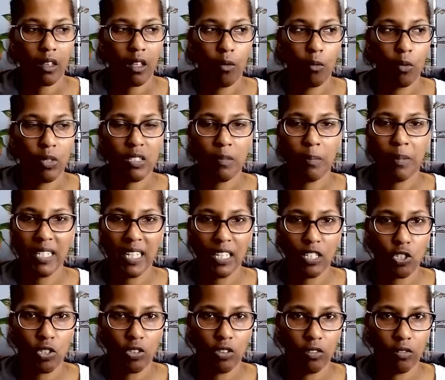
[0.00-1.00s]
was a
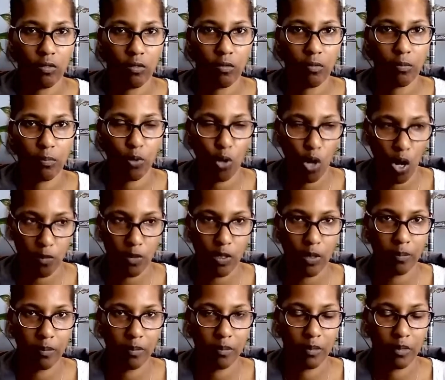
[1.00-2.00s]
potential
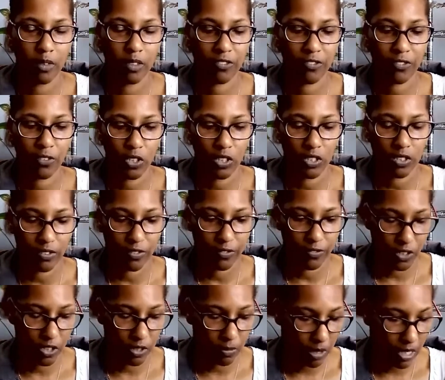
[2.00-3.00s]
problem for
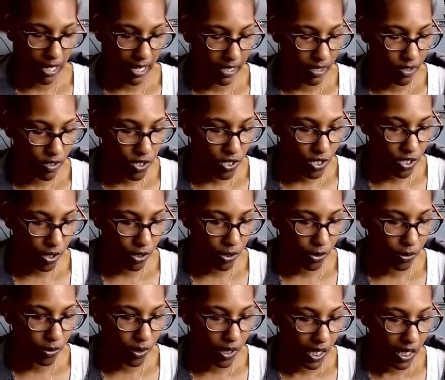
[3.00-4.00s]
the plant.
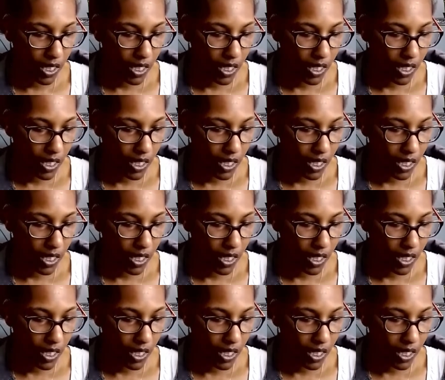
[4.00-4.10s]
So